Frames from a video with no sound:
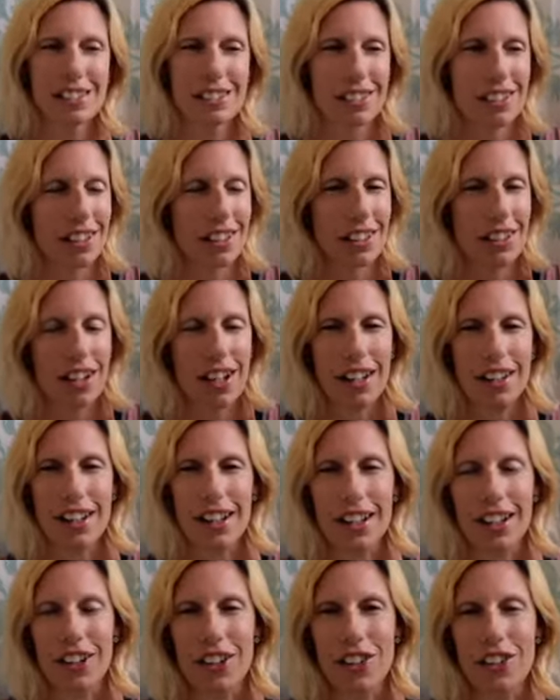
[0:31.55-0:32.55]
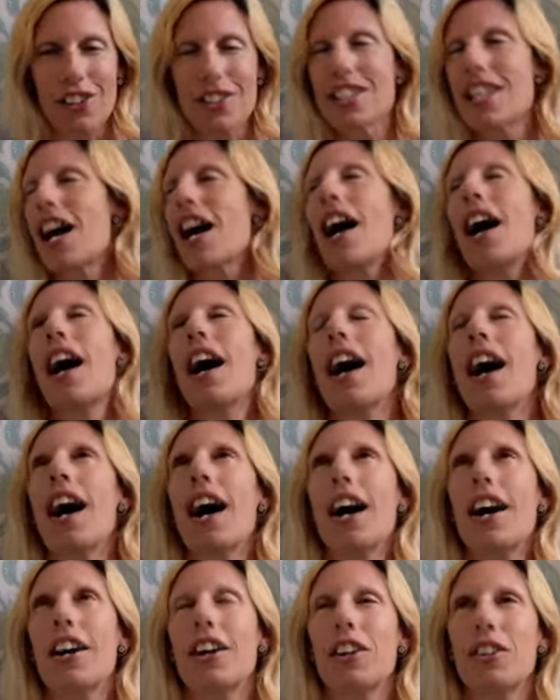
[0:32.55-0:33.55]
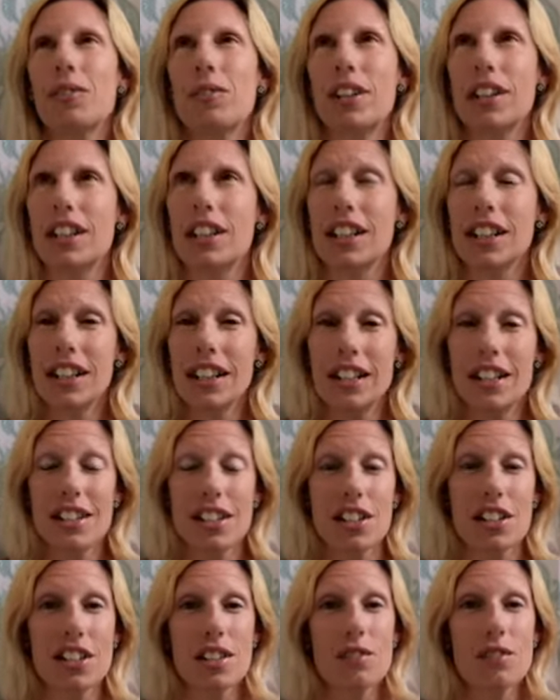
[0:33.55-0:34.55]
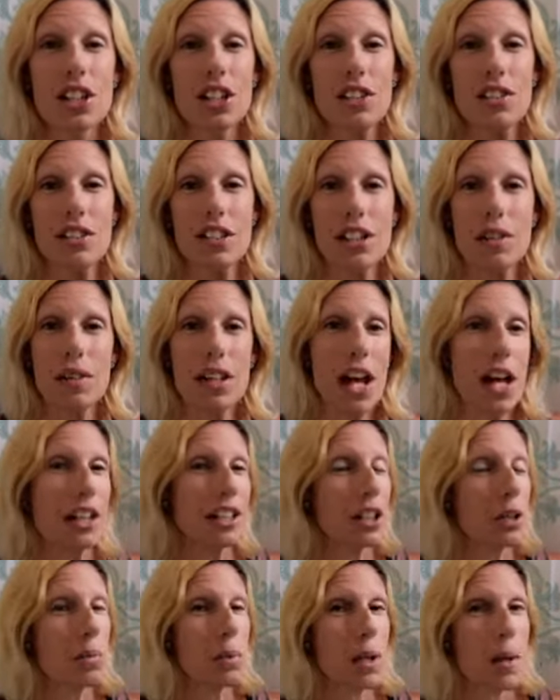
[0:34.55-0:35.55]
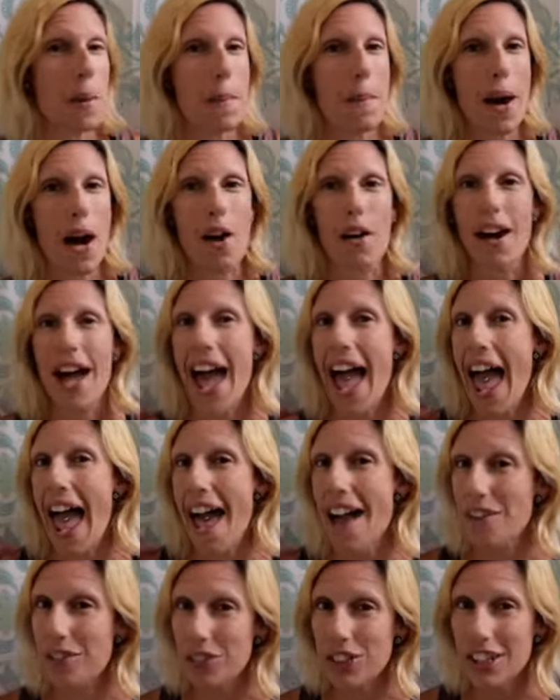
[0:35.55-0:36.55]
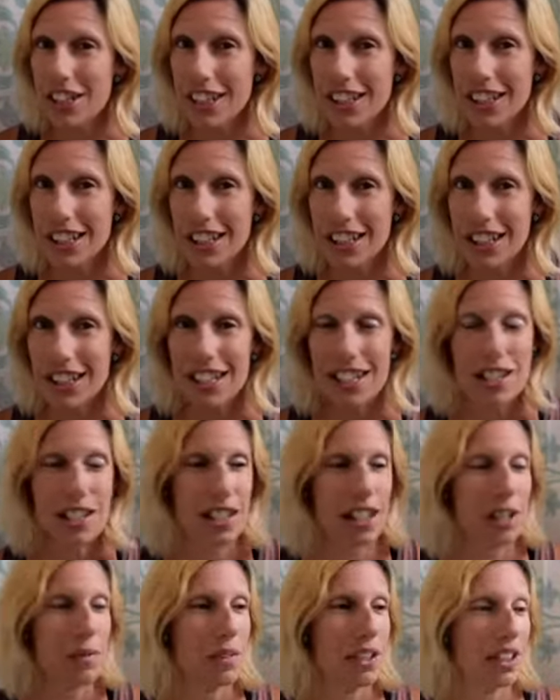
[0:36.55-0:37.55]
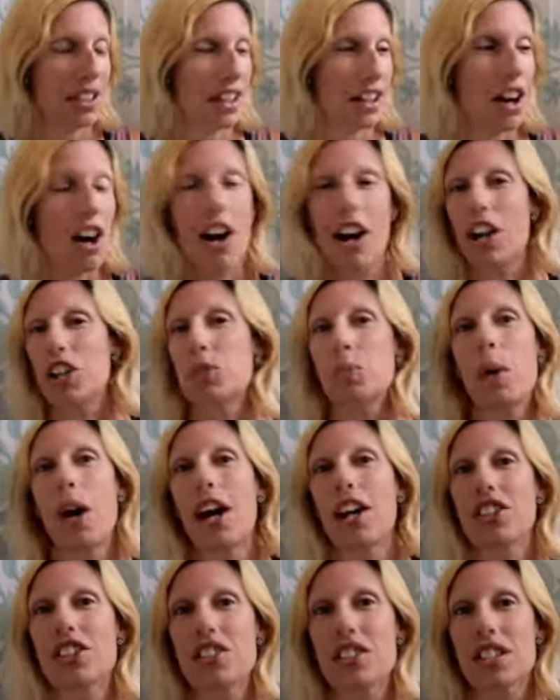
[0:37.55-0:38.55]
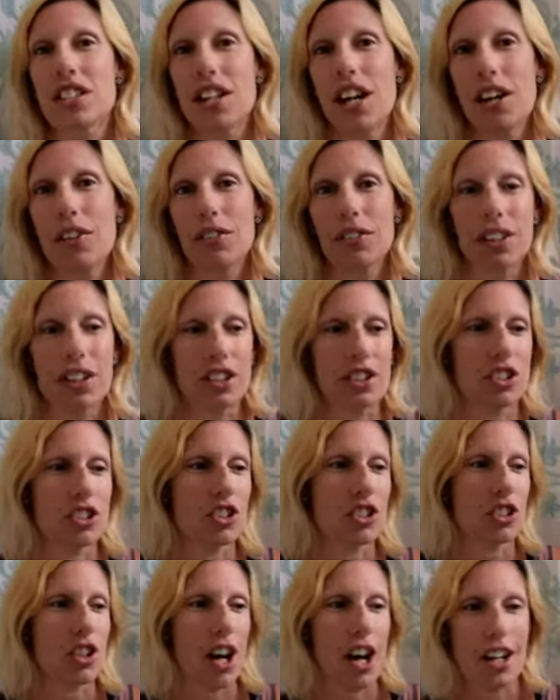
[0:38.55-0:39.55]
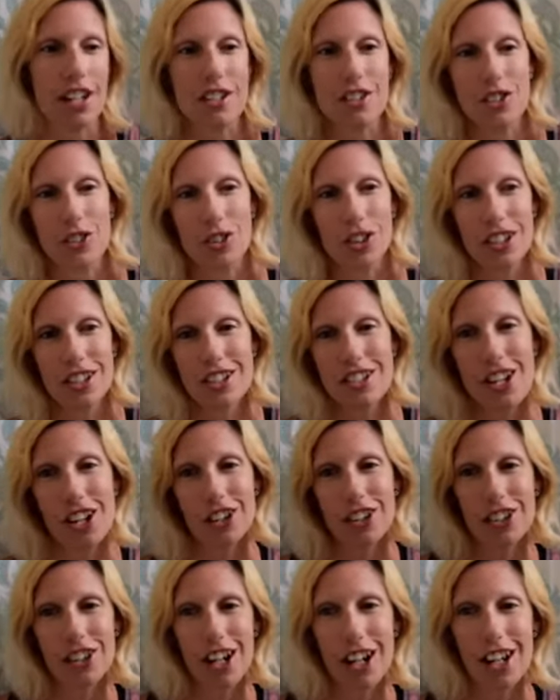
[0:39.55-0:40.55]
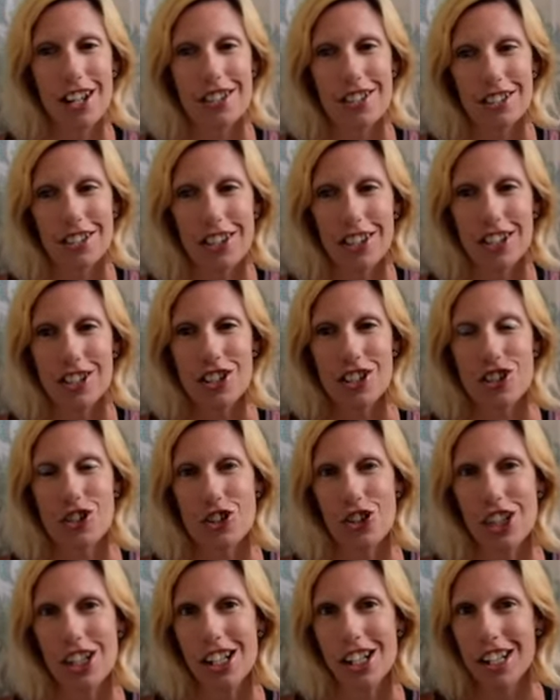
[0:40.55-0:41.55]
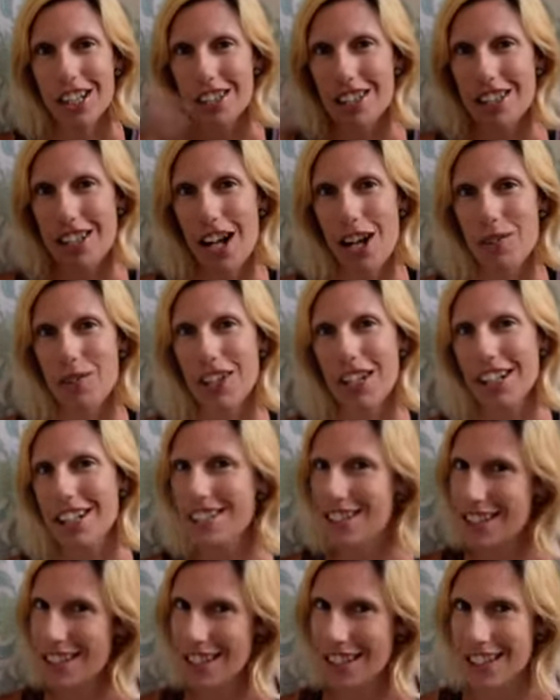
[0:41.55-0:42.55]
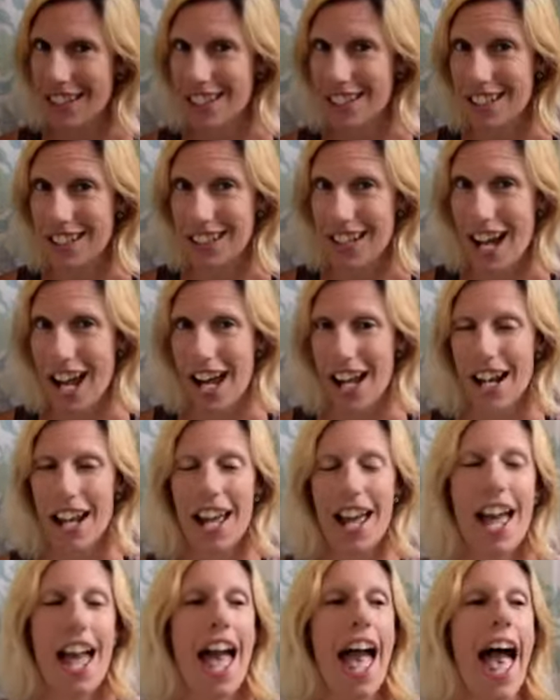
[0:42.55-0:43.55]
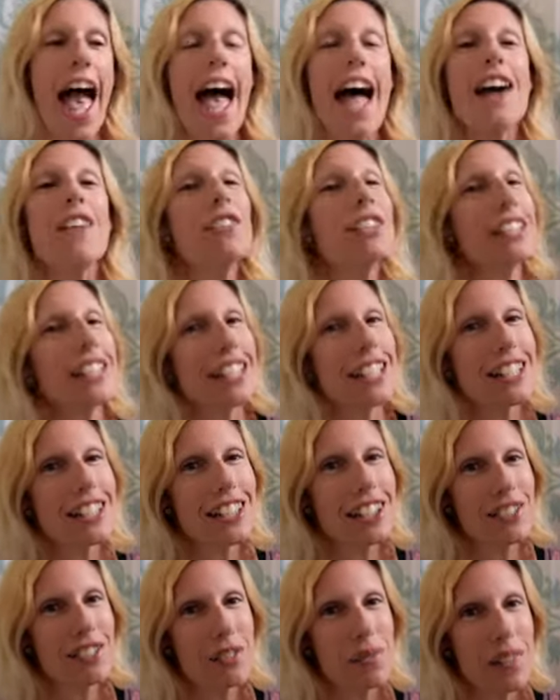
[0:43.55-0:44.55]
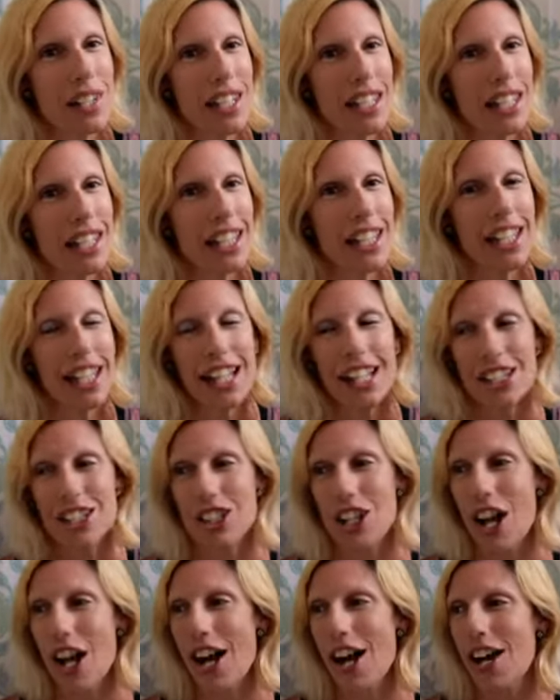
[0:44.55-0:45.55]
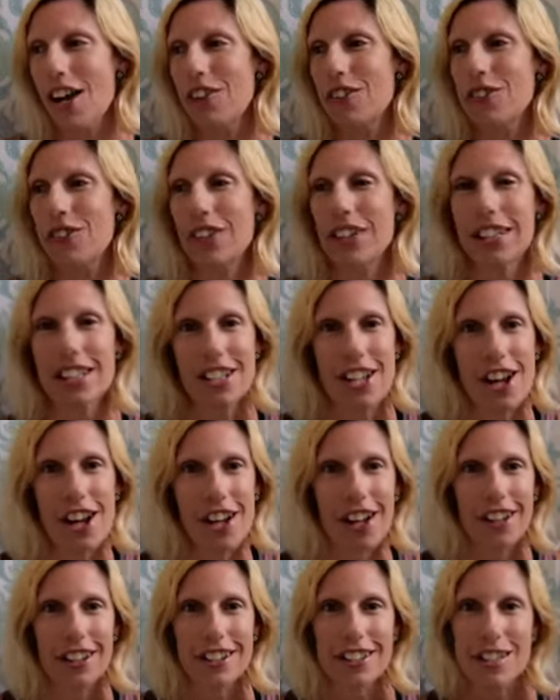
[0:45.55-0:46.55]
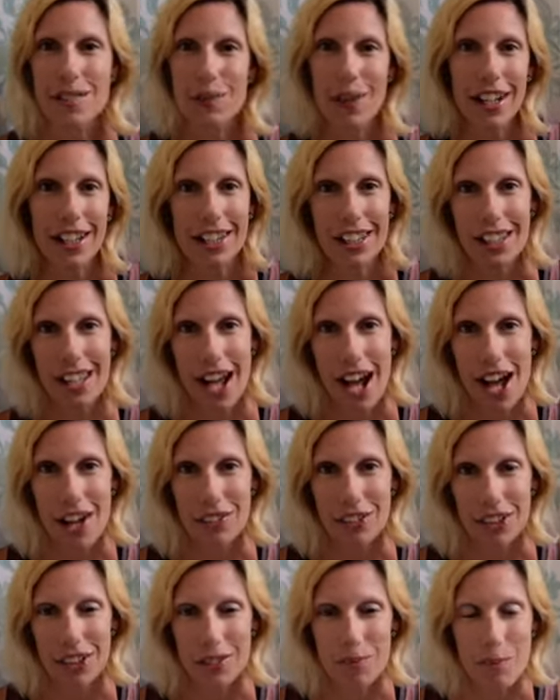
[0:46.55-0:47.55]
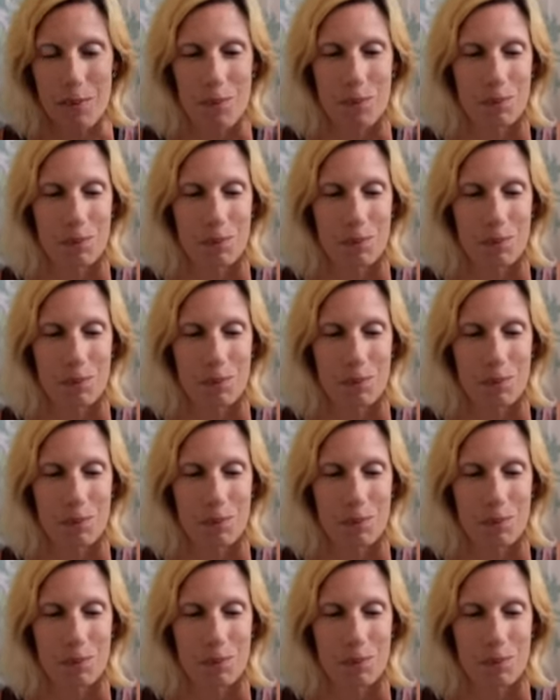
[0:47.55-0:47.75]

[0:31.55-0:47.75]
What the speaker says: You know how that goes. So this video is going to be a little bit about everything. It's going to be like a hodgepodge of stuff. I'm going to try to sort of tell you guys like a story and the timelines and things like that. Everything is good with me and Jeff and the dogs, Spike and Gavin.